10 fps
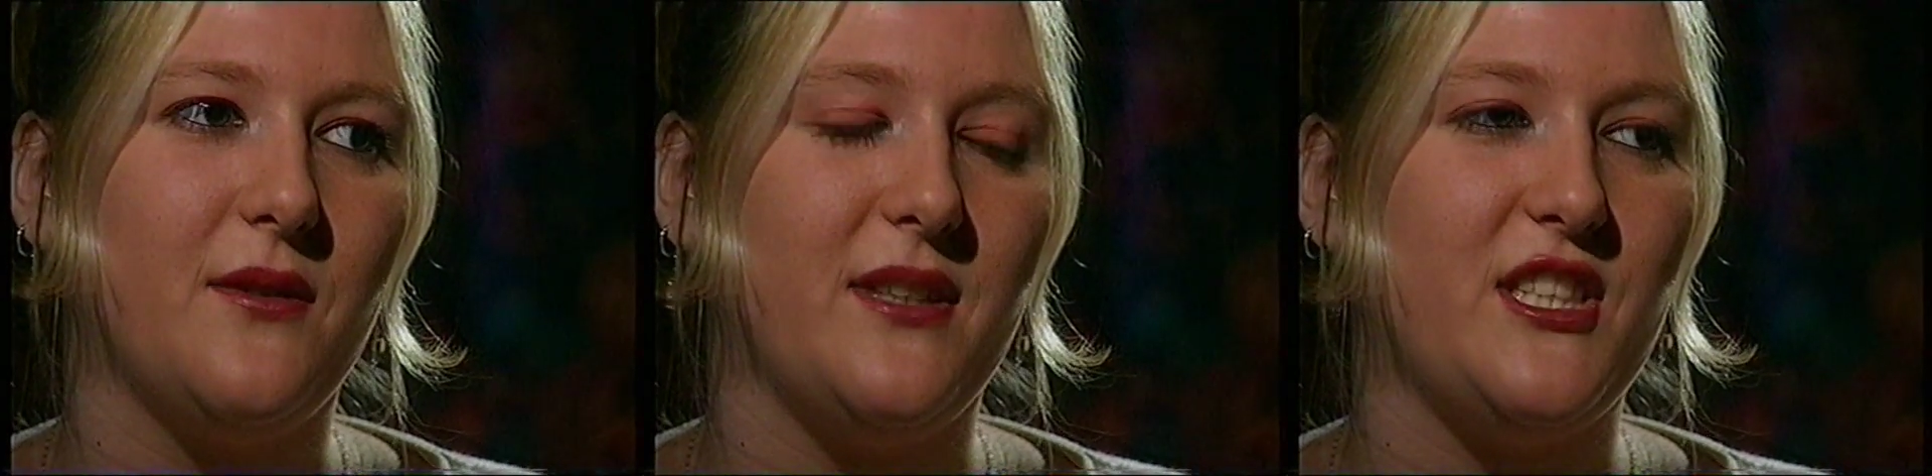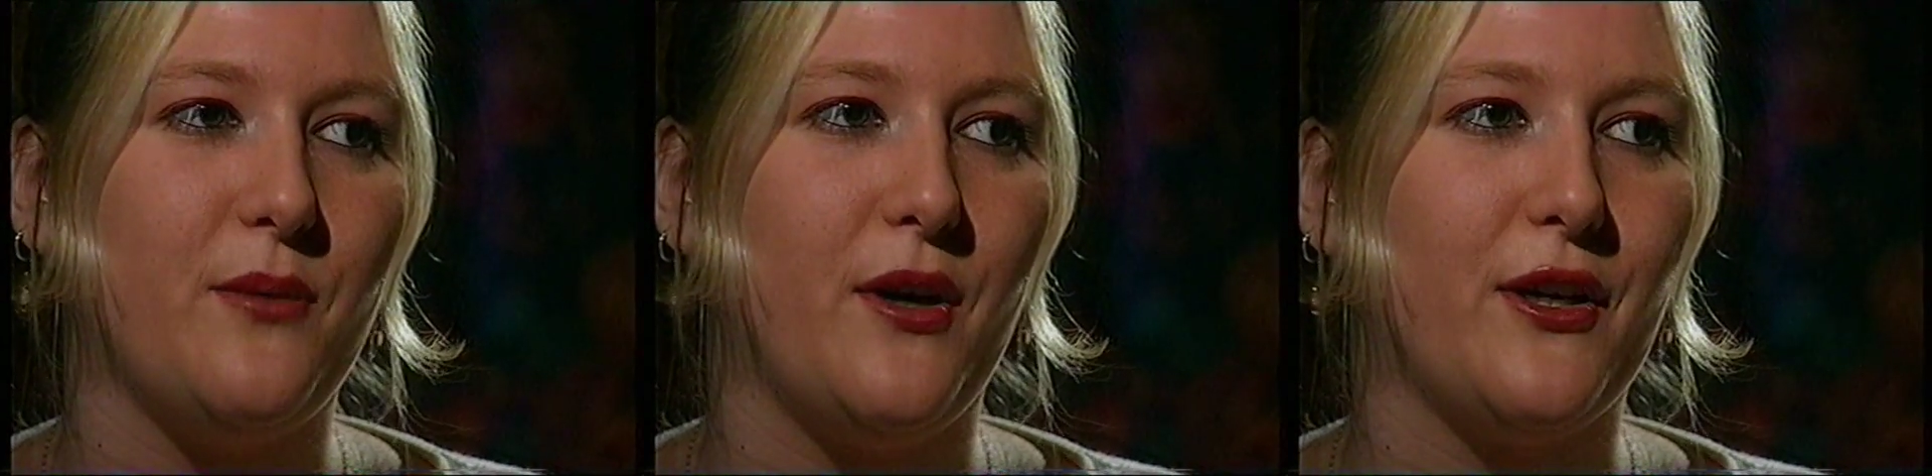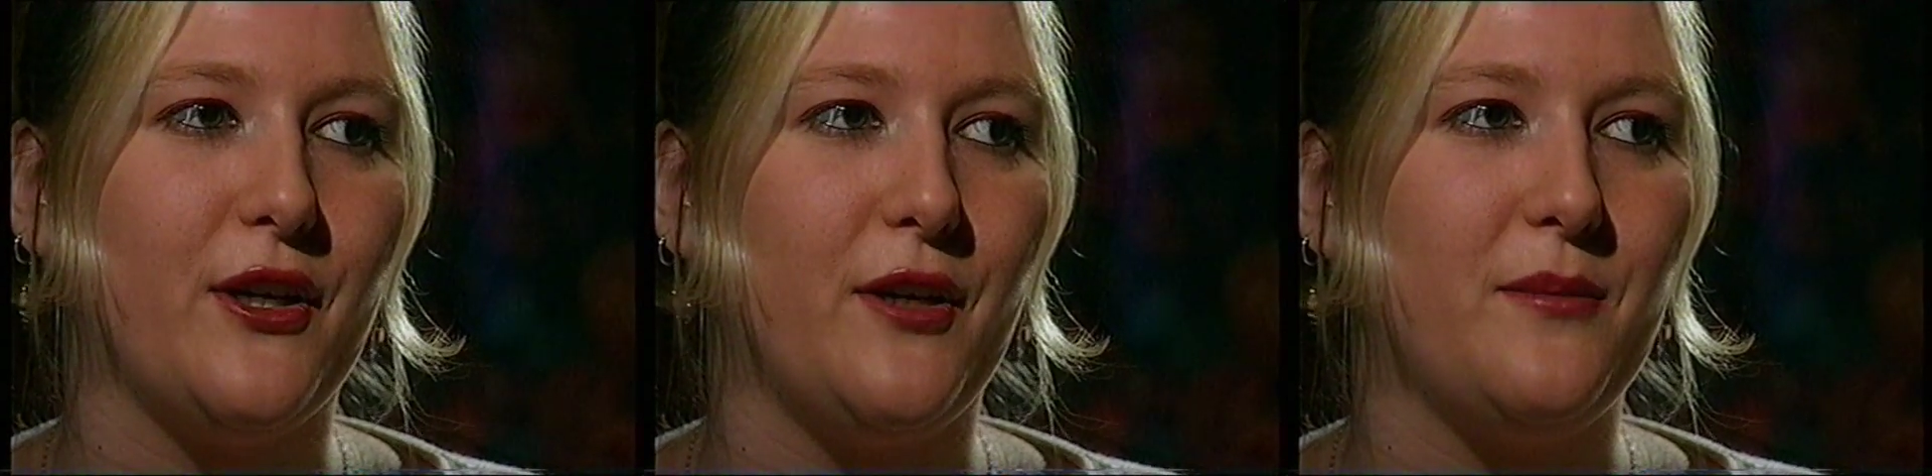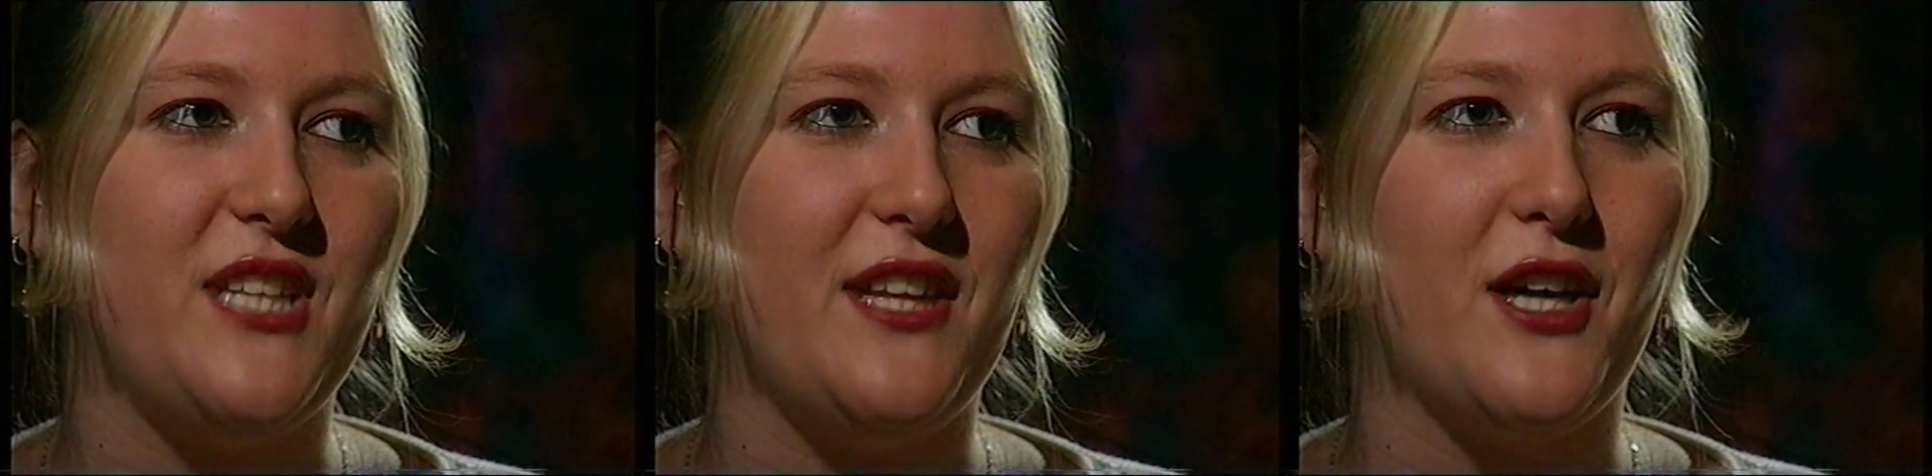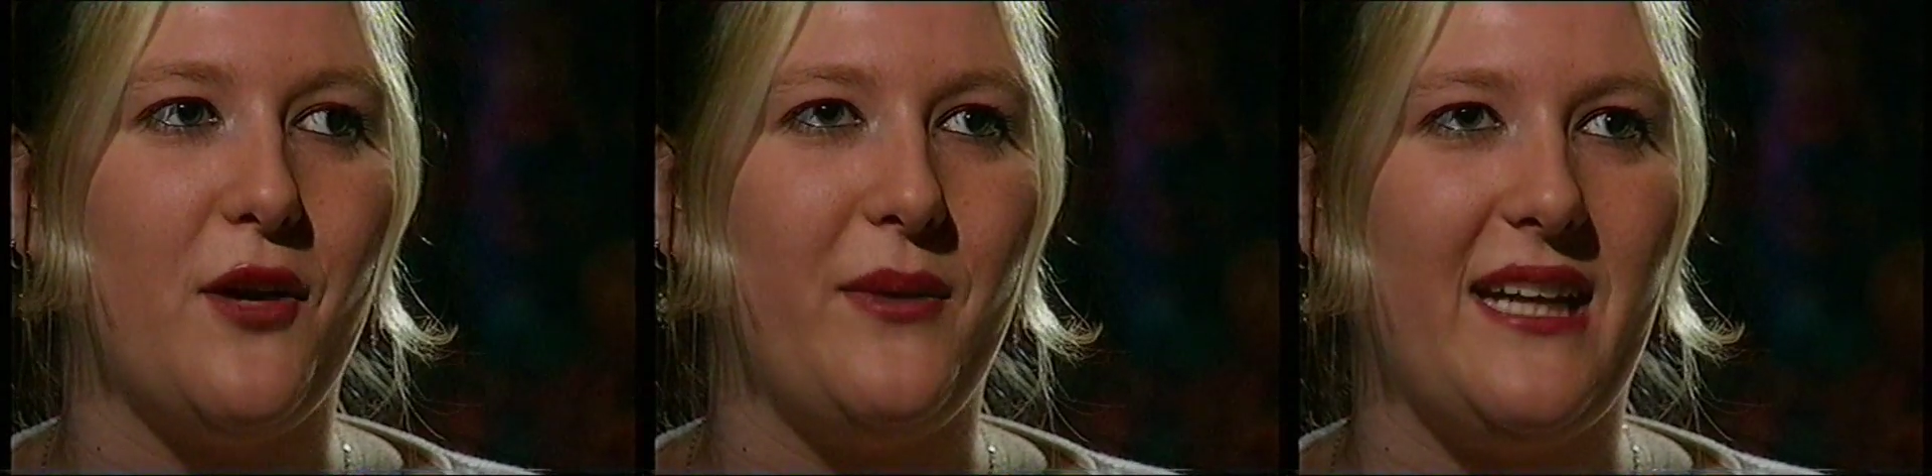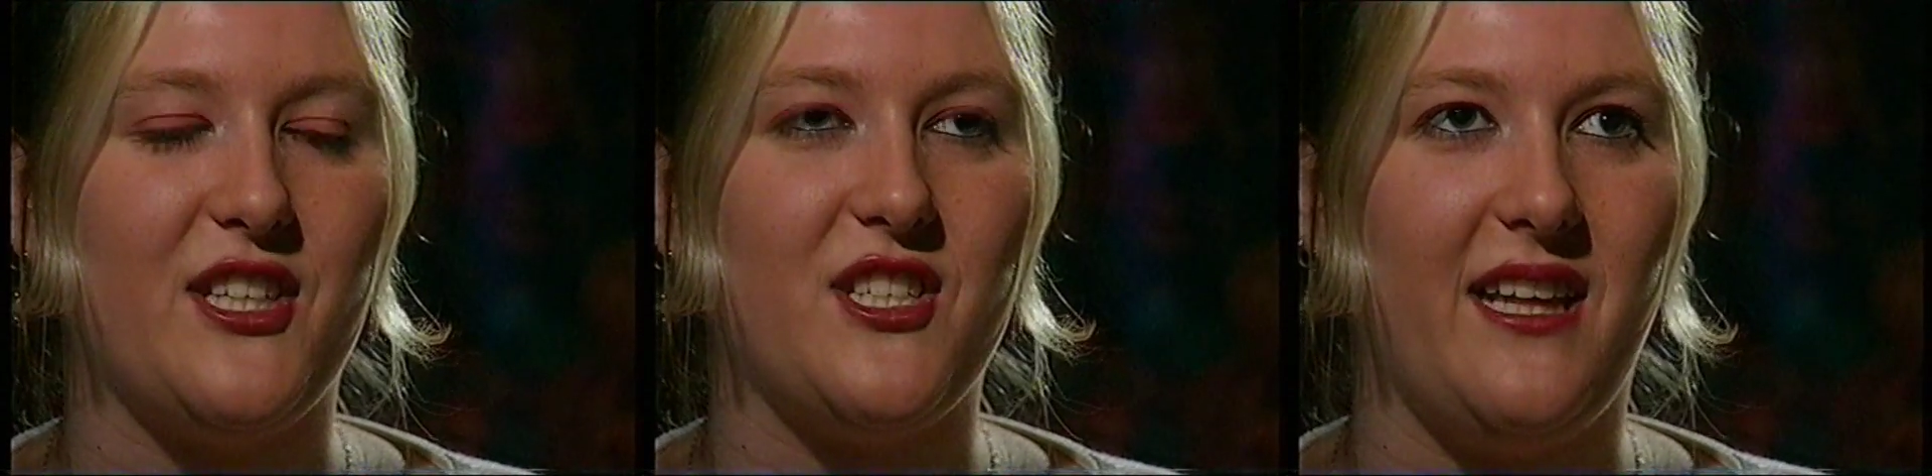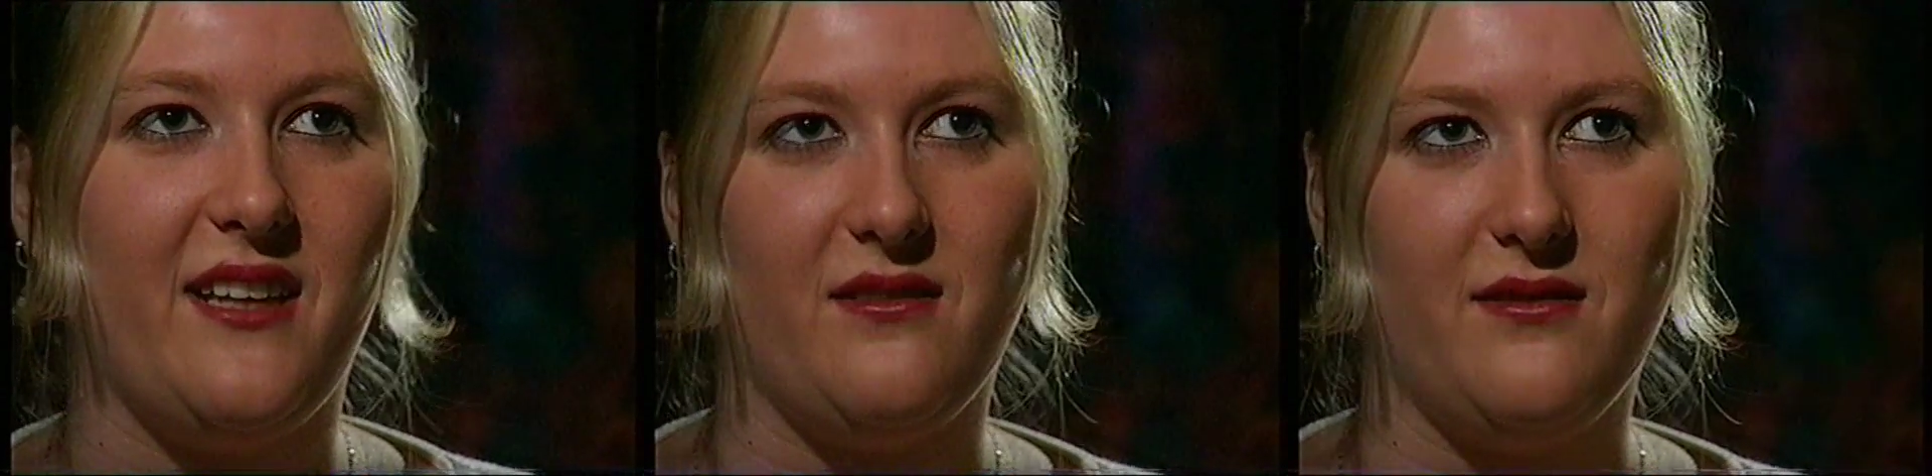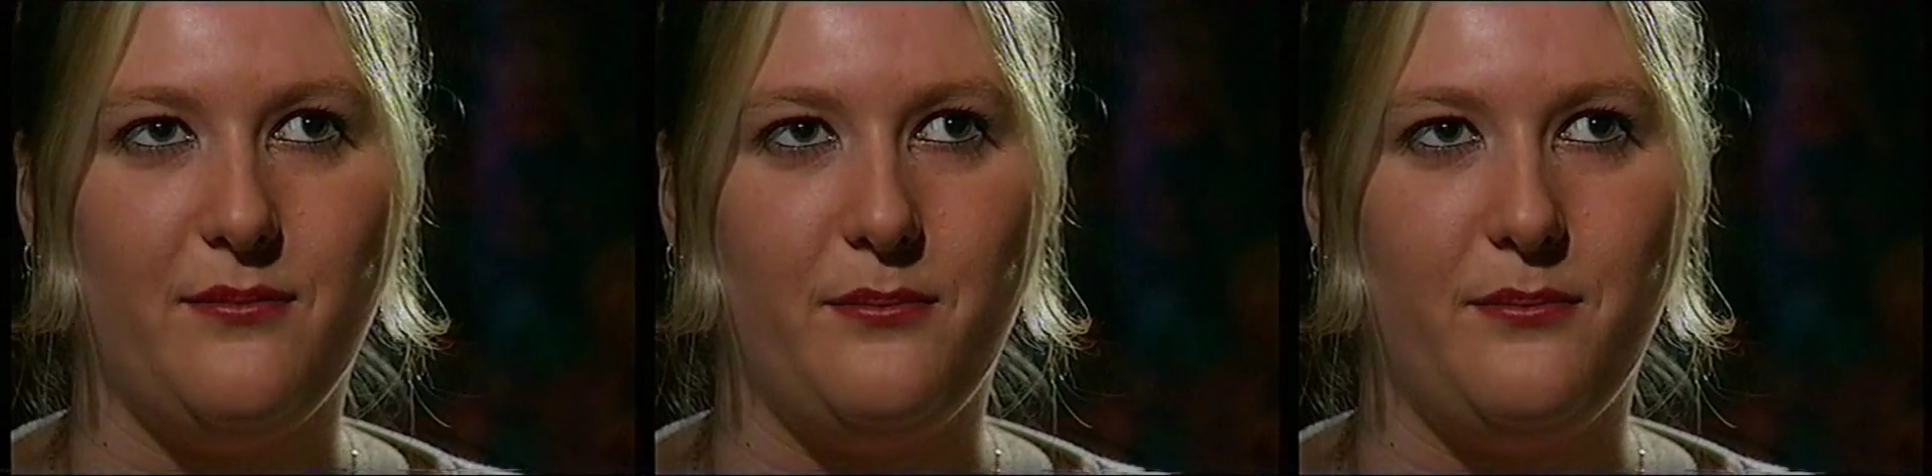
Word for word: when she woke up, she thought we'd actually